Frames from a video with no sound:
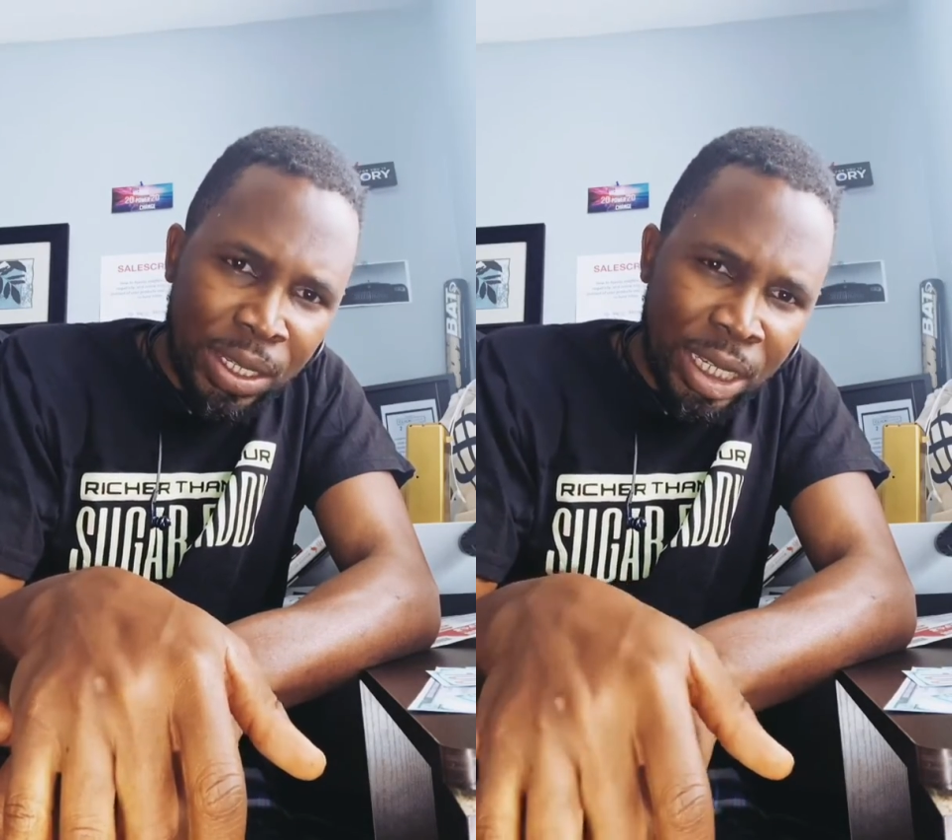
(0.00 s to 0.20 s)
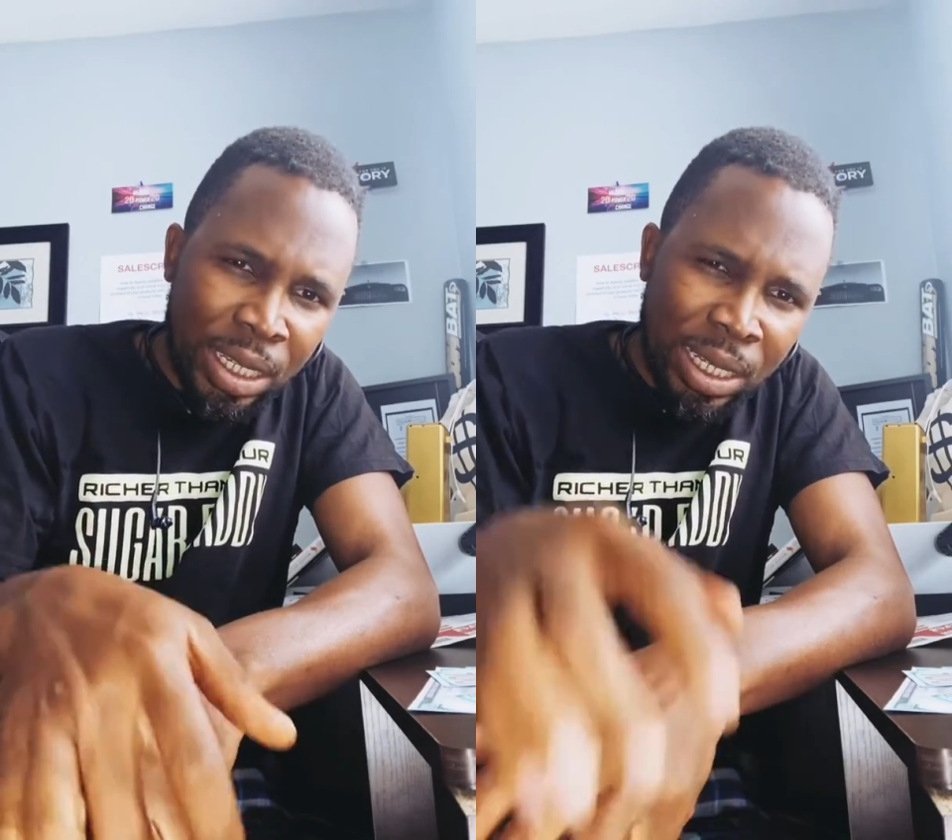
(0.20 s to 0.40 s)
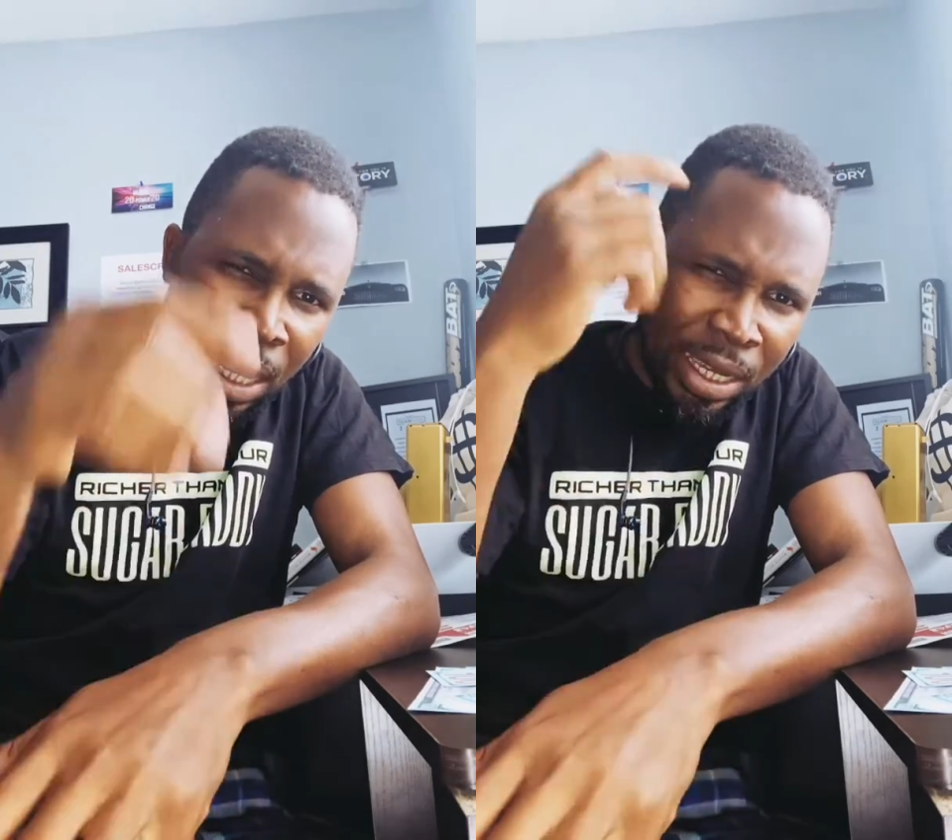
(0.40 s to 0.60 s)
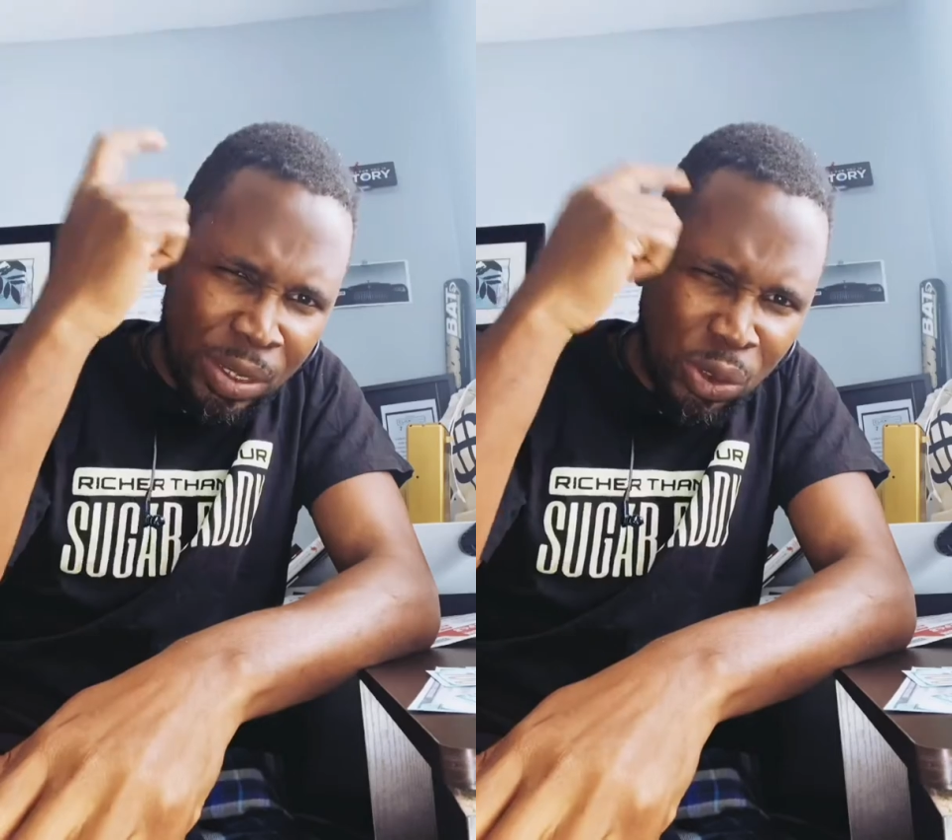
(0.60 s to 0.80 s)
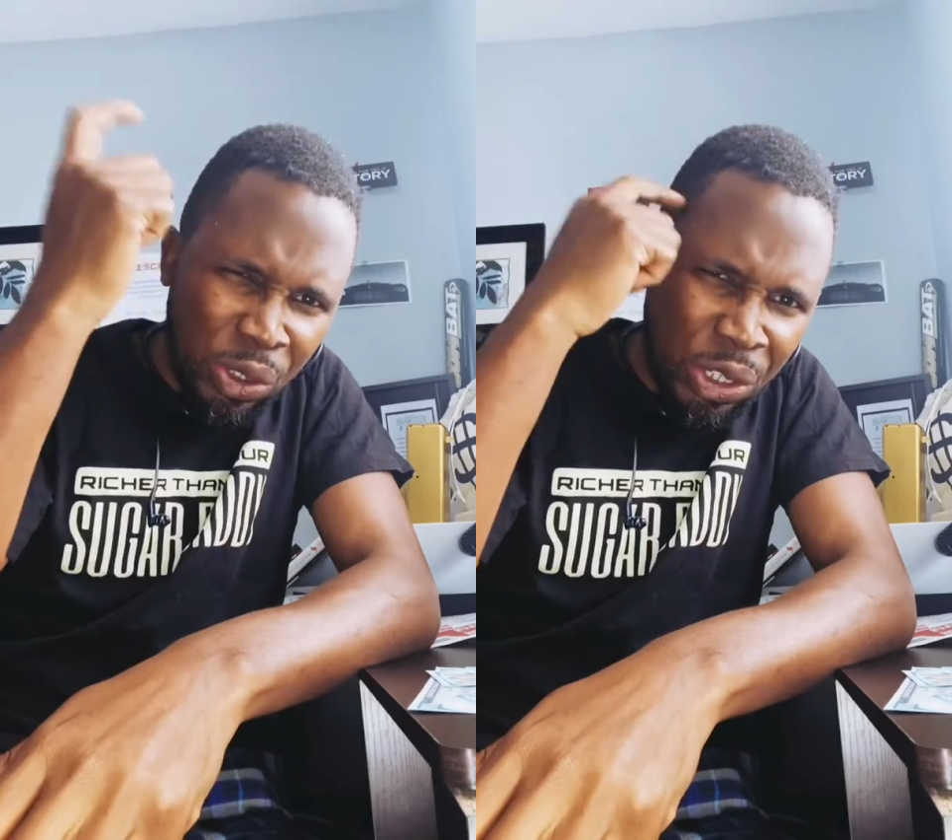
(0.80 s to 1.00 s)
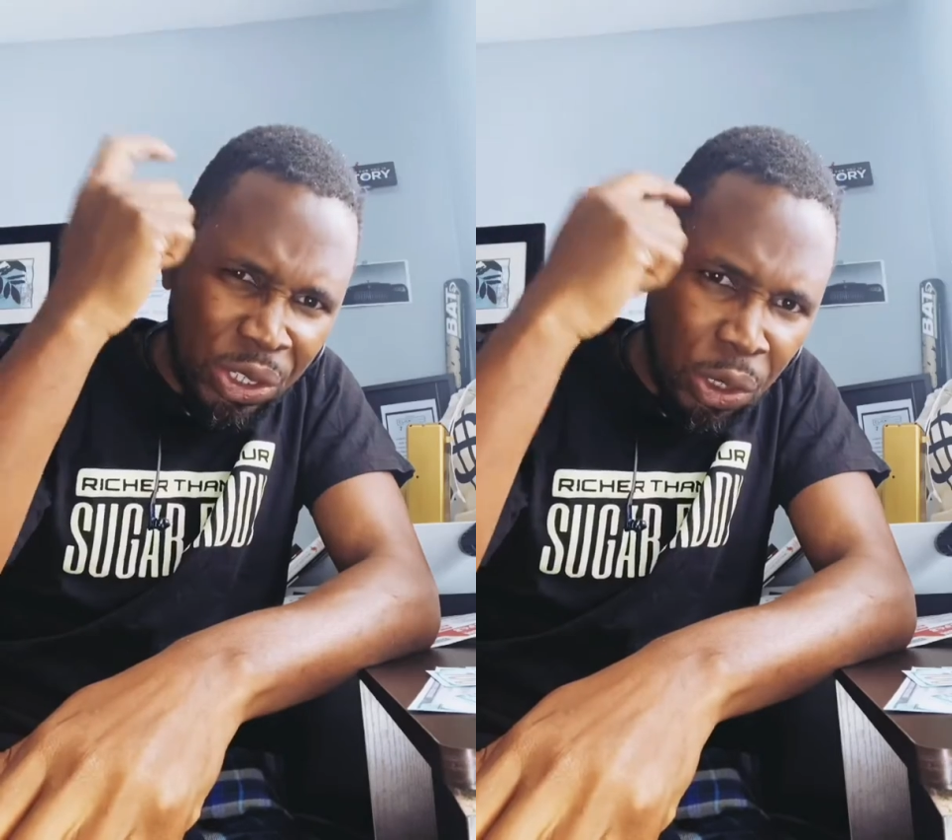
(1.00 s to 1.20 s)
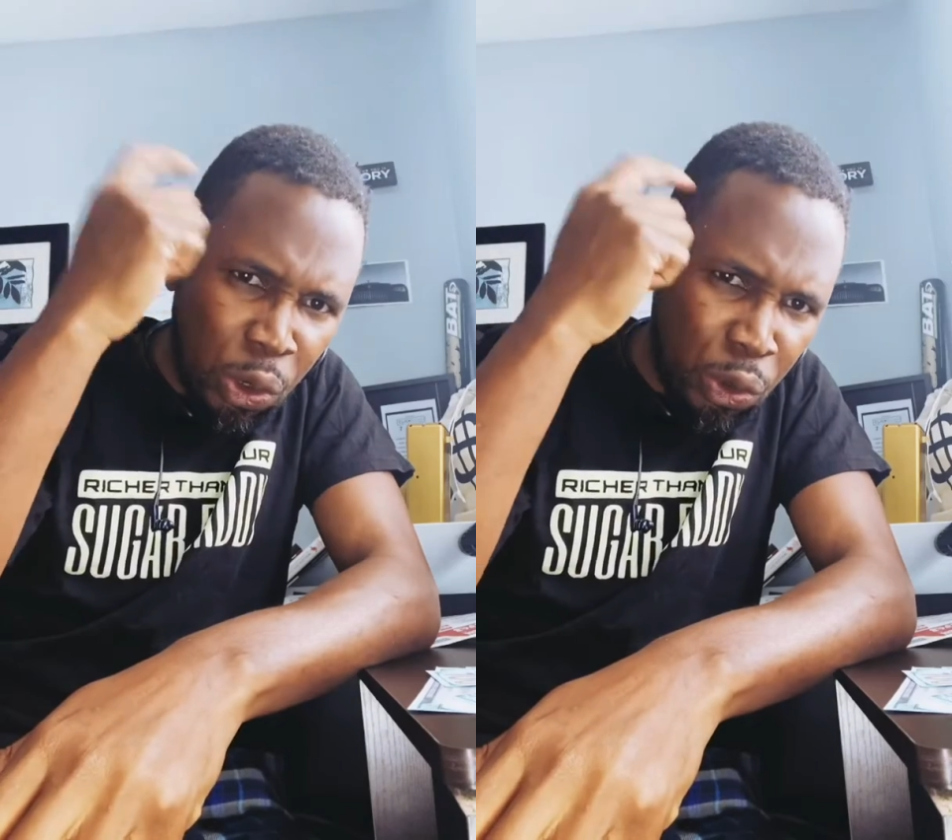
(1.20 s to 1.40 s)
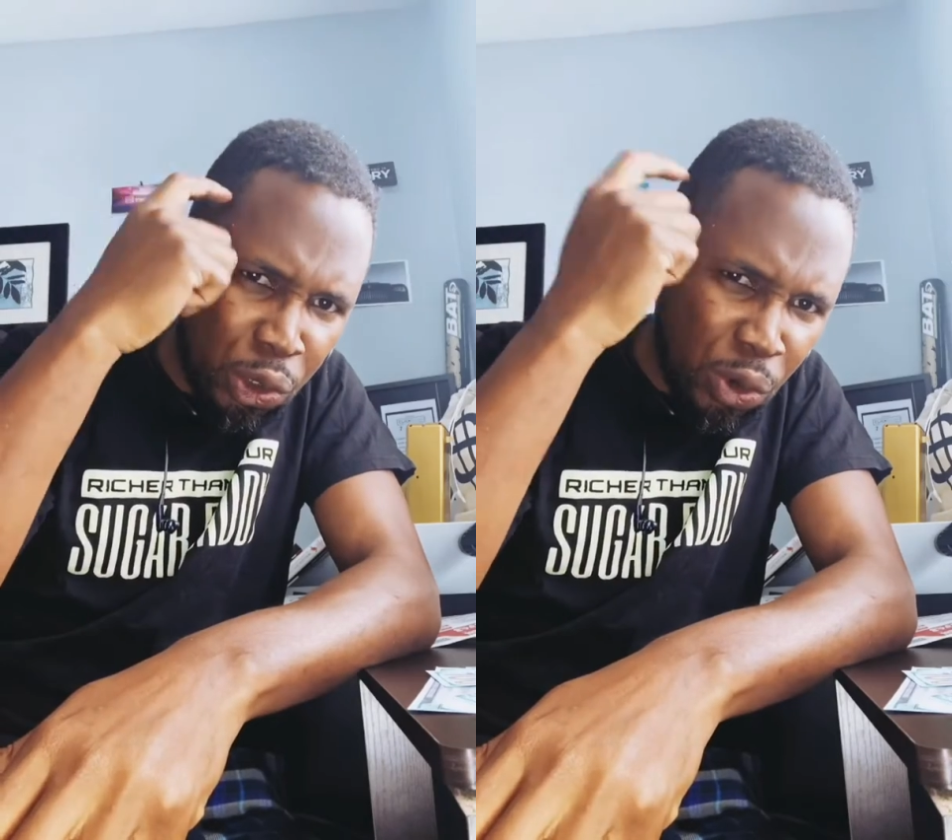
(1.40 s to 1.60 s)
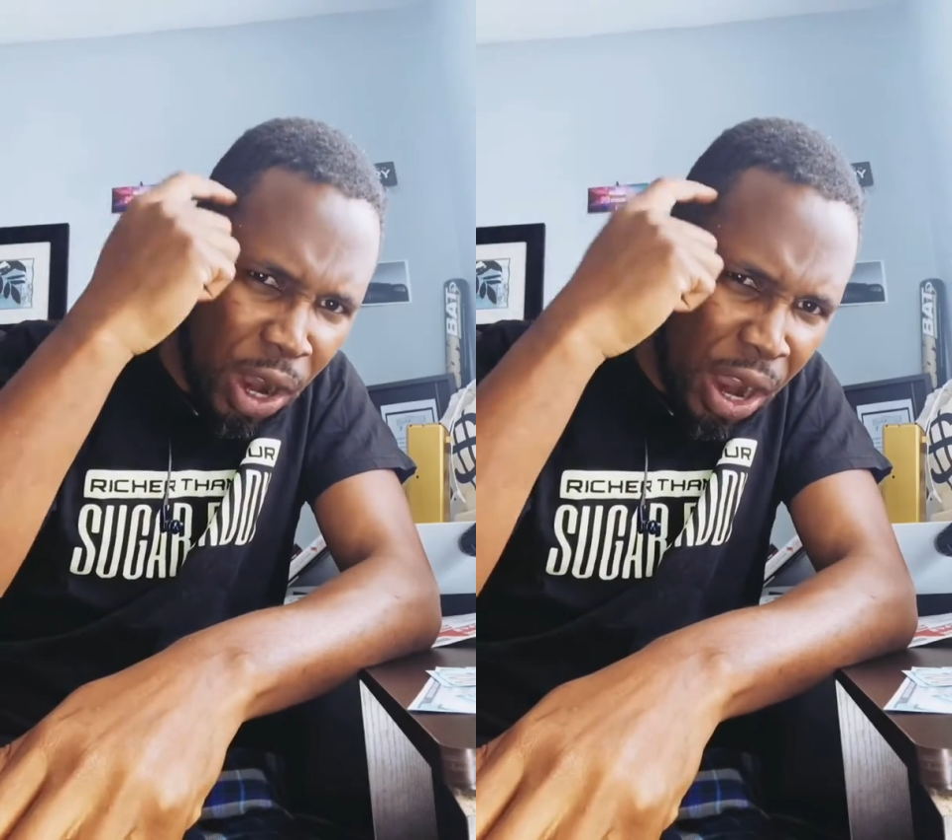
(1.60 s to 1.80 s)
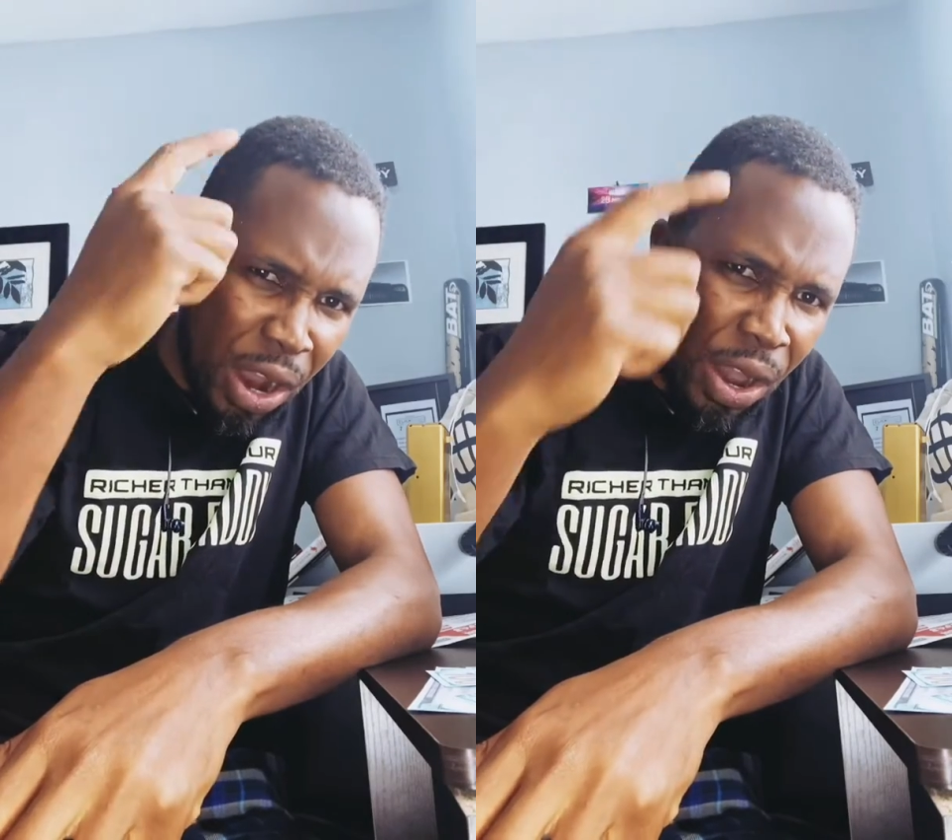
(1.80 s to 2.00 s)
she's like, don't you know who you
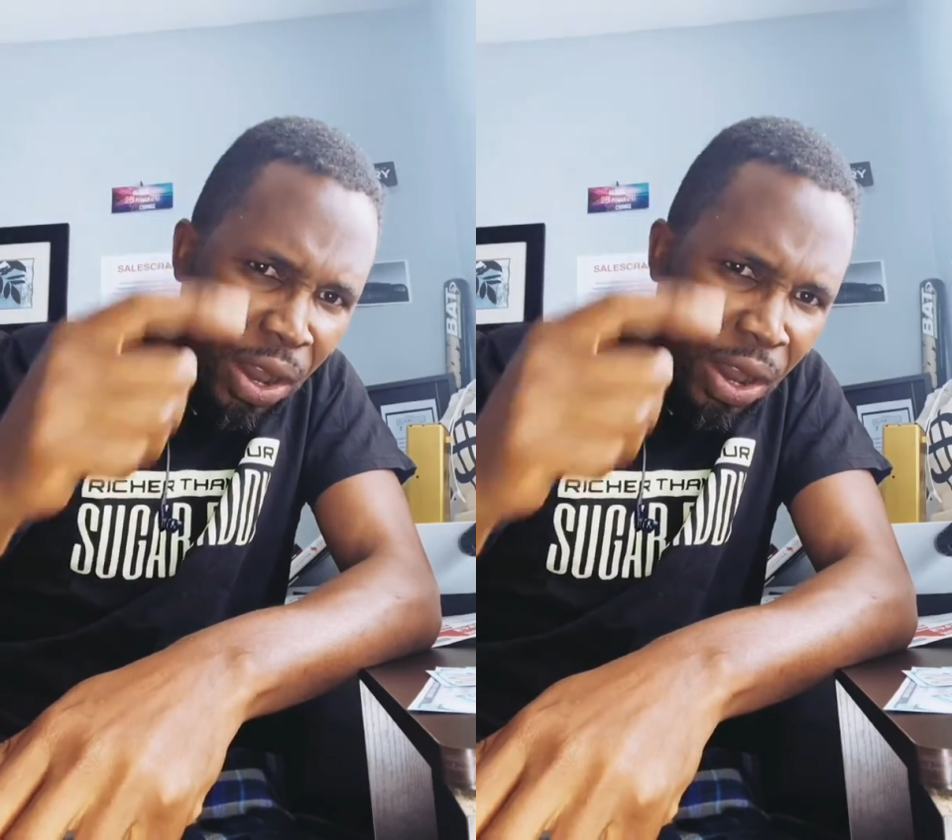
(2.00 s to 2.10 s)
are?